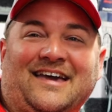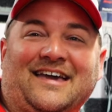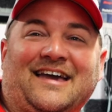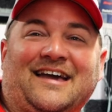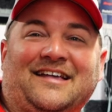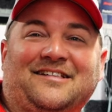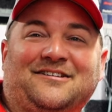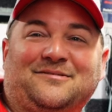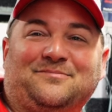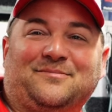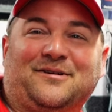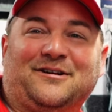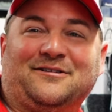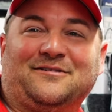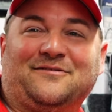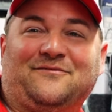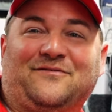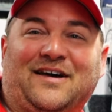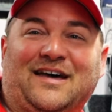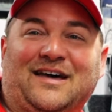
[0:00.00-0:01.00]
I ain't had nothing better
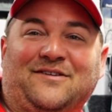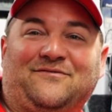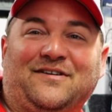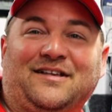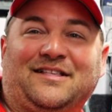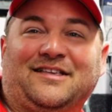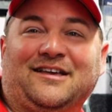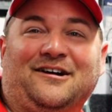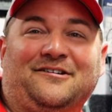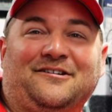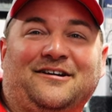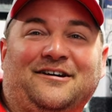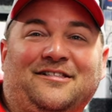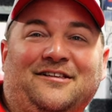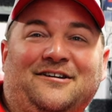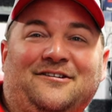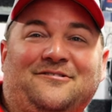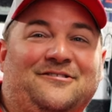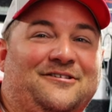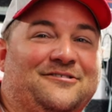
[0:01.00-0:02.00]
than a 550 all night
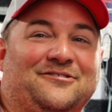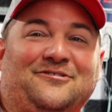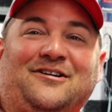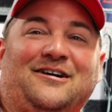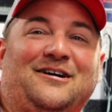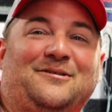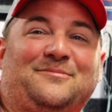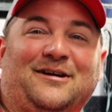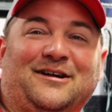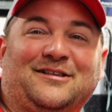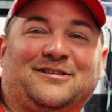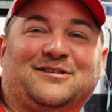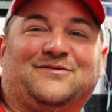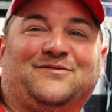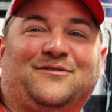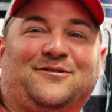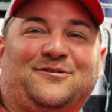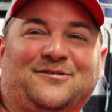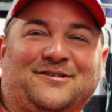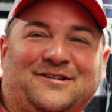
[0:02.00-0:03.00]
long. I don't know how I made this
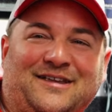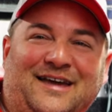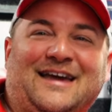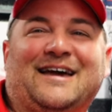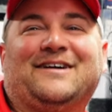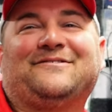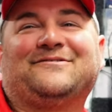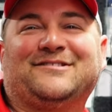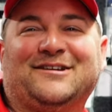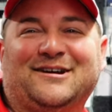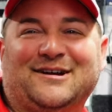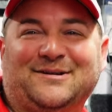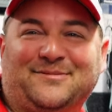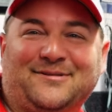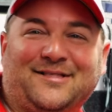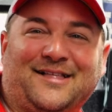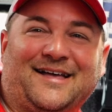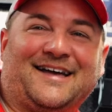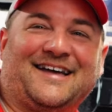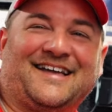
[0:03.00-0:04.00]
far, and they have a
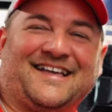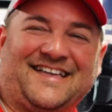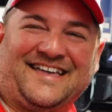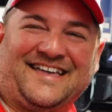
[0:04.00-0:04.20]
terrible light.